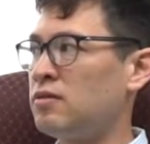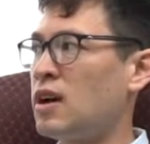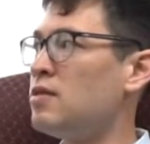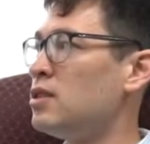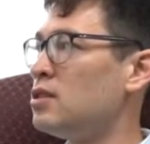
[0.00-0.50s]

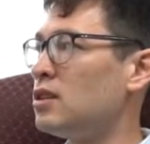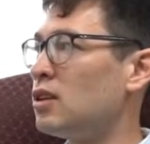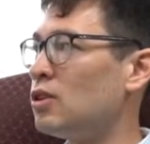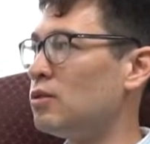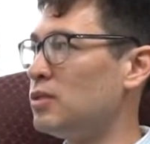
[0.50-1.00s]
5 years
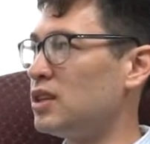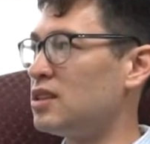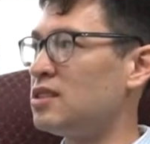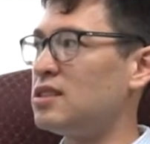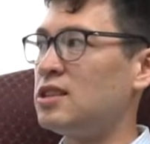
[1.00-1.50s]
ago,
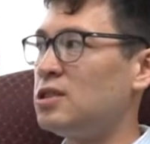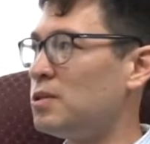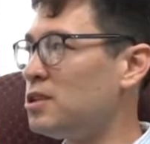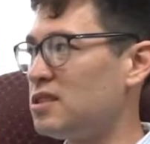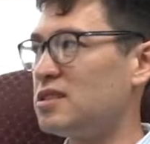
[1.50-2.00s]
because the
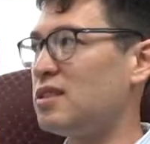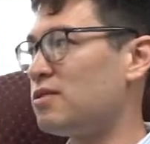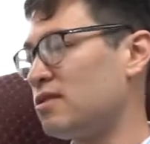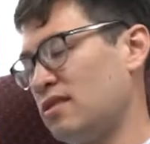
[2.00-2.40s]
situation is different.